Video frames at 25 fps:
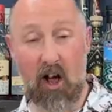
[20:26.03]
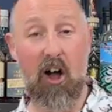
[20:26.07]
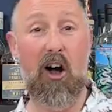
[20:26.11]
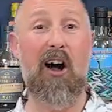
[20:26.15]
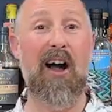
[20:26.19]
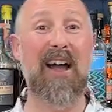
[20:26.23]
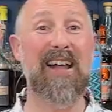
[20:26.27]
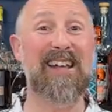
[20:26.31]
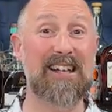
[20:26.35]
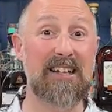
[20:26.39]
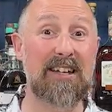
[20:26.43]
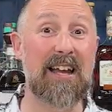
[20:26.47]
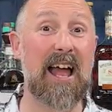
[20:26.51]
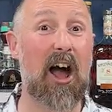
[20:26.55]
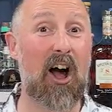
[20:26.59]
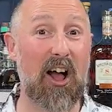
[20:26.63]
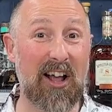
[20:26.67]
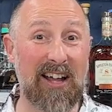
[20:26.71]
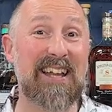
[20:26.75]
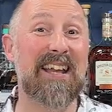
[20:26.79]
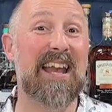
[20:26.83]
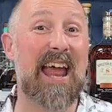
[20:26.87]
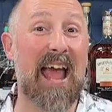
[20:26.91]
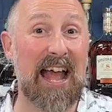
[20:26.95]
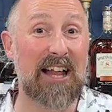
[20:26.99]
I
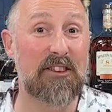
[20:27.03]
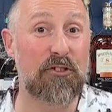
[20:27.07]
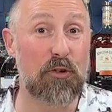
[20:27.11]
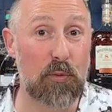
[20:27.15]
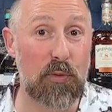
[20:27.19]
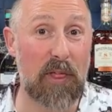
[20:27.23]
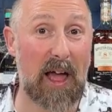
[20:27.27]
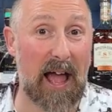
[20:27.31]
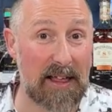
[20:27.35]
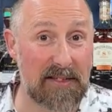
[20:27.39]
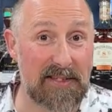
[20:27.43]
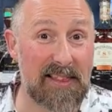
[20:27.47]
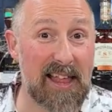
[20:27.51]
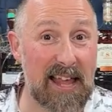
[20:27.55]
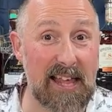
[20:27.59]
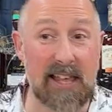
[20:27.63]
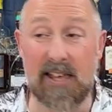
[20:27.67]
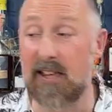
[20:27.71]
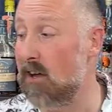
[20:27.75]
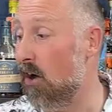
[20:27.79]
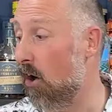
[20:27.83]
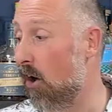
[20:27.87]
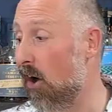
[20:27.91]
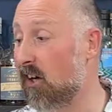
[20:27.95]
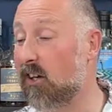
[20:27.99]
can handle that
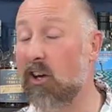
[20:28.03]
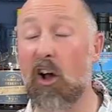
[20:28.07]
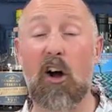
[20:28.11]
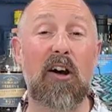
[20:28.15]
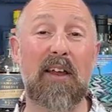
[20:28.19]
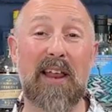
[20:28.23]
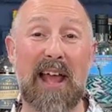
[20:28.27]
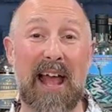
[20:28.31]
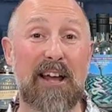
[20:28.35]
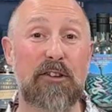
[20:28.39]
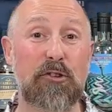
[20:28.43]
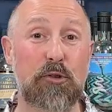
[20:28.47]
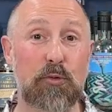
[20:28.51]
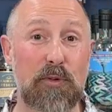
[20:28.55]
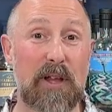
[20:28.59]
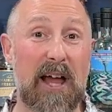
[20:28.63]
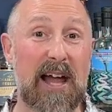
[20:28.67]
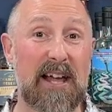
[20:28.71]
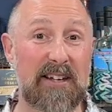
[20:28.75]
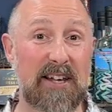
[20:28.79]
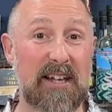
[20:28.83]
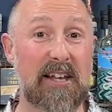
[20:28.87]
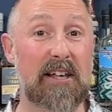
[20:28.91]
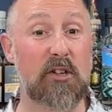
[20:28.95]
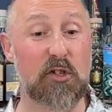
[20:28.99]
neat. I can't handle
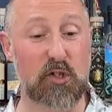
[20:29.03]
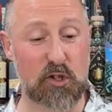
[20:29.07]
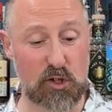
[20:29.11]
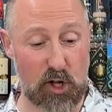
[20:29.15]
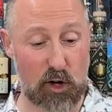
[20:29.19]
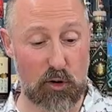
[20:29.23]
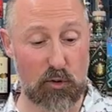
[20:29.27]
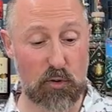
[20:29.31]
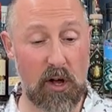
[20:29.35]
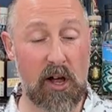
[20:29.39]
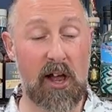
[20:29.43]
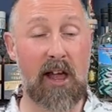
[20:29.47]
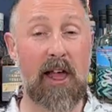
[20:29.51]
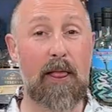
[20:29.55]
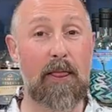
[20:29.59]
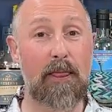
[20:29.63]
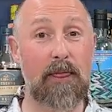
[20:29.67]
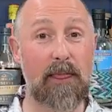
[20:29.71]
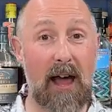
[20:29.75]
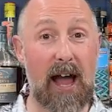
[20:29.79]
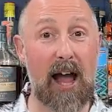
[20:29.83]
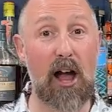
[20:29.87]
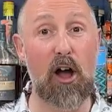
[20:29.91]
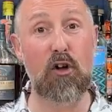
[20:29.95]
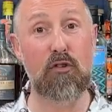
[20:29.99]
that neat. So
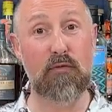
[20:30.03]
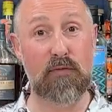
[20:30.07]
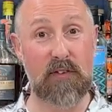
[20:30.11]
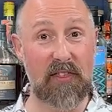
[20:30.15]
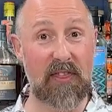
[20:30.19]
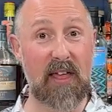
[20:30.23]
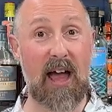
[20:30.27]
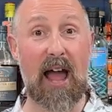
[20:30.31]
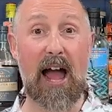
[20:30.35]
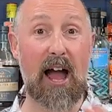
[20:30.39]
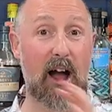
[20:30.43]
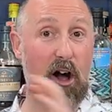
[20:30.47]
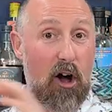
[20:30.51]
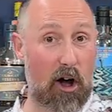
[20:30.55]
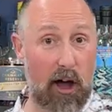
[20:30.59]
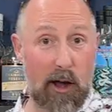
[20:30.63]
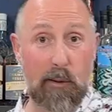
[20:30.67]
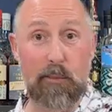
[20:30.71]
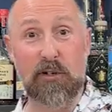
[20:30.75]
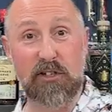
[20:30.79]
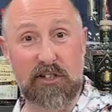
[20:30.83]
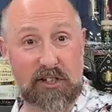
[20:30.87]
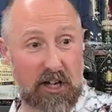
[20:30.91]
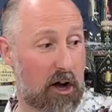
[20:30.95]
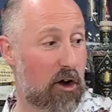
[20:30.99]
that over that, I
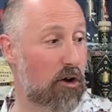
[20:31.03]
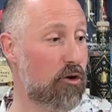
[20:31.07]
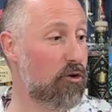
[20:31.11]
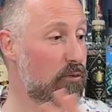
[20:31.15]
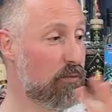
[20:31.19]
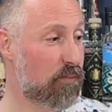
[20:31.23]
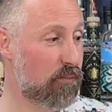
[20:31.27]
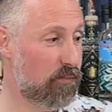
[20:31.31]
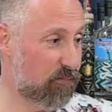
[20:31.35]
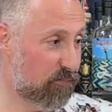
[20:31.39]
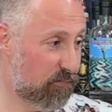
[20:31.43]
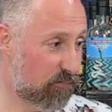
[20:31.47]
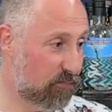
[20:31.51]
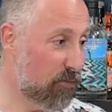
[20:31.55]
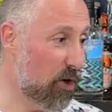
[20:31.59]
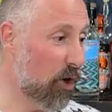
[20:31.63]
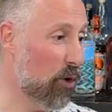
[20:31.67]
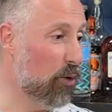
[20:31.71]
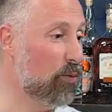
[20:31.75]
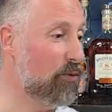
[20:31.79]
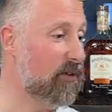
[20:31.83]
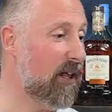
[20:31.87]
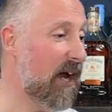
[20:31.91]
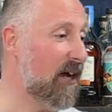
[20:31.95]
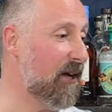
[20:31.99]
would go
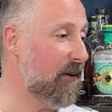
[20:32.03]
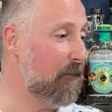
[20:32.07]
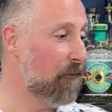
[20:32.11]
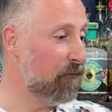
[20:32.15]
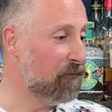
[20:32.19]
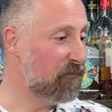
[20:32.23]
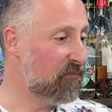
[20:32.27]
all day.